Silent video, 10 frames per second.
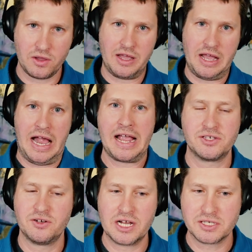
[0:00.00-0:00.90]
I
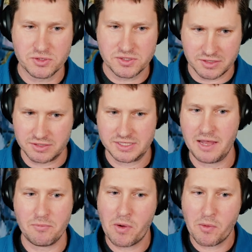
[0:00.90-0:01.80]
guess you're not supposed to say
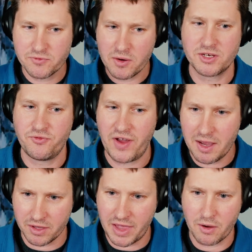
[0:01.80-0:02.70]
it, but it was very much
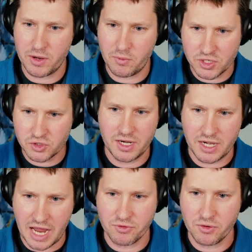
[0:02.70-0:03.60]
family. Like we treated
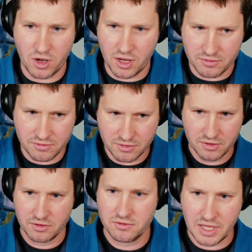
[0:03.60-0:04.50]
everyone.
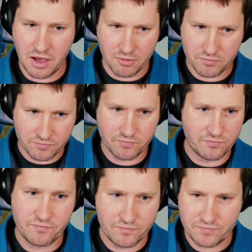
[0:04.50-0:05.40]
You know,
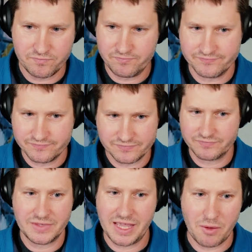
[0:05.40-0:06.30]

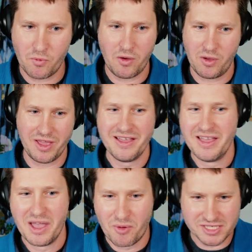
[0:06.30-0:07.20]
it
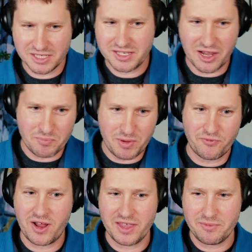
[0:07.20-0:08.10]
wasn't be
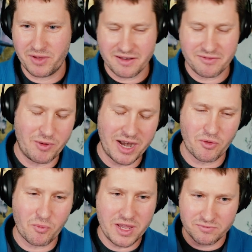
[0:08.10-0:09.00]
friendly, but not
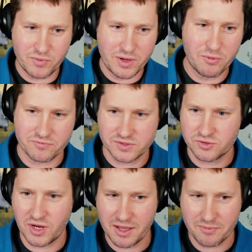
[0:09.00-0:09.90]
whatever. We were
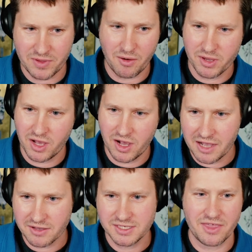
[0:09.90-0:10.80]
straight up. Yeah, we hung
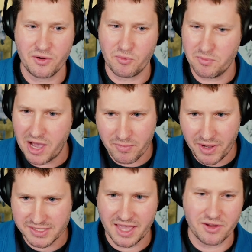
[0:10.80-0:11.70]
out together. We mountain
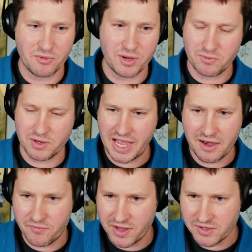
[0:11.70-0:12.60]
bike together. We
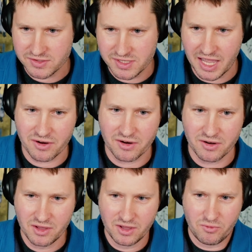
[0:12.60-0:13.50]
had adventures together.
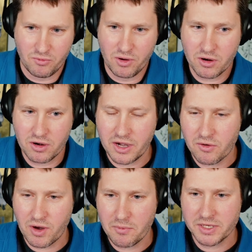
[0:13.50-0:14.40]
We were an
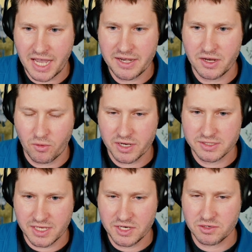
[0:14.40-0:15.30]
incredibly tight knit
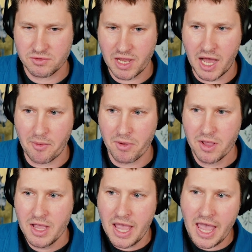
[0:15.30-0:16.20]
organization. And
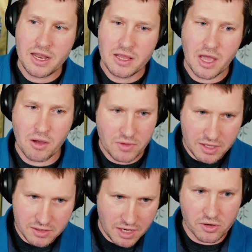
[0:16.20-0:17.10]

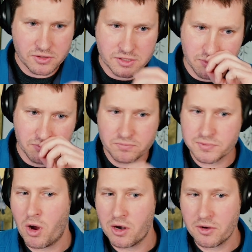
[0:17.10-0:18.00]
learned
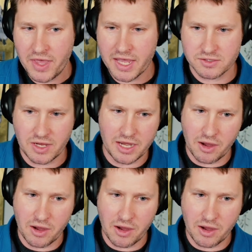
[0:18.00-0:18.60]
some hard things. Right?